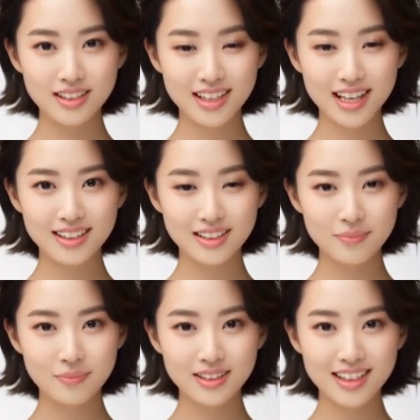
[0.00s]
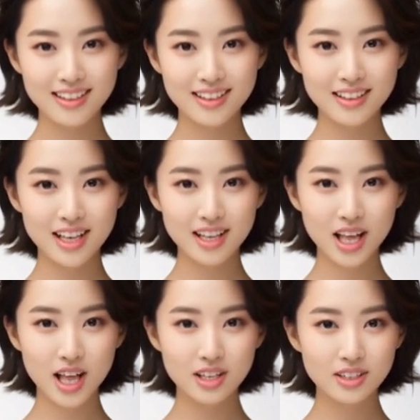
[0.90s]
the sale is completed
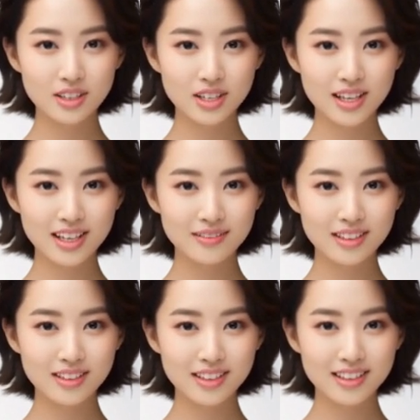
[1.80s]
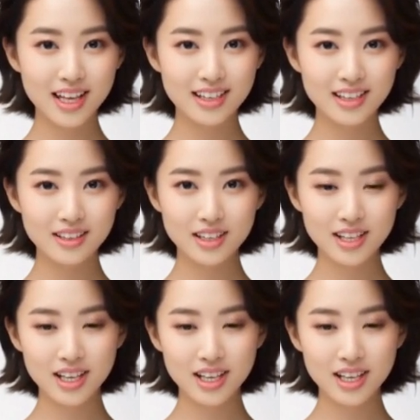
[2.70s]
are usually given to the seller,